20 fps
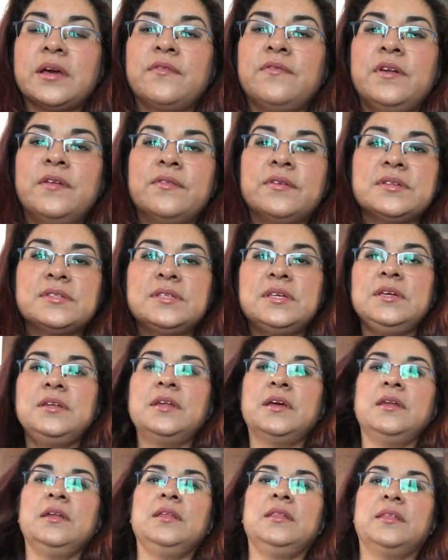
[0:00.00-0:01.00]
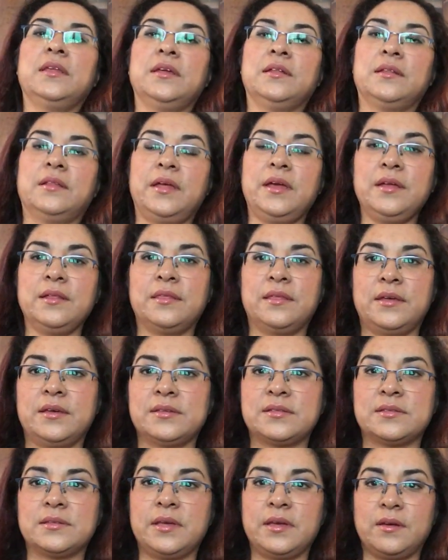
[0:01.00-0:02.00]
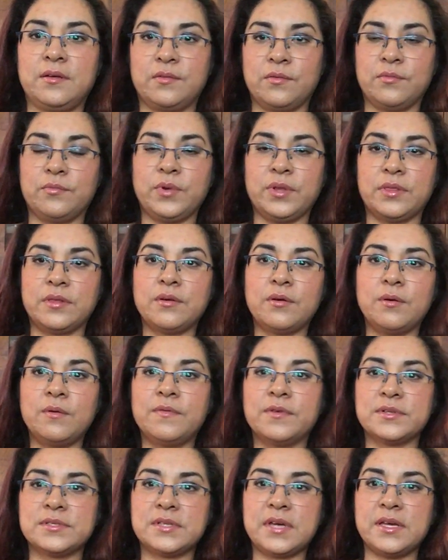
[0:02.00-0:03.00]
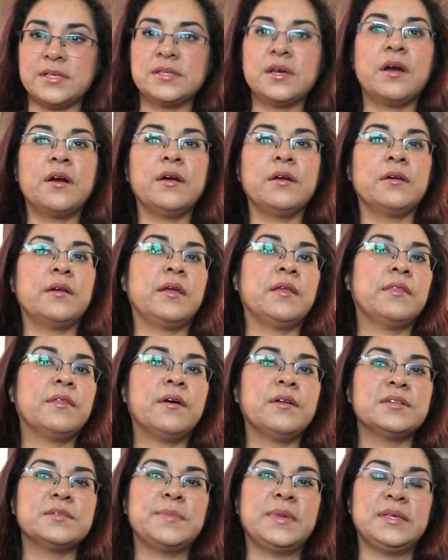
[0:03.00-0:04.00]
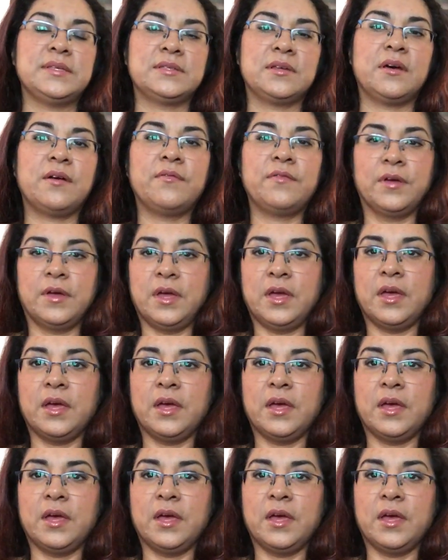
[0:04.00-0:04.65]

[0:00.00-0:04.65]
I've never seen anything like this, like with an oversized heart, and I thought to myself,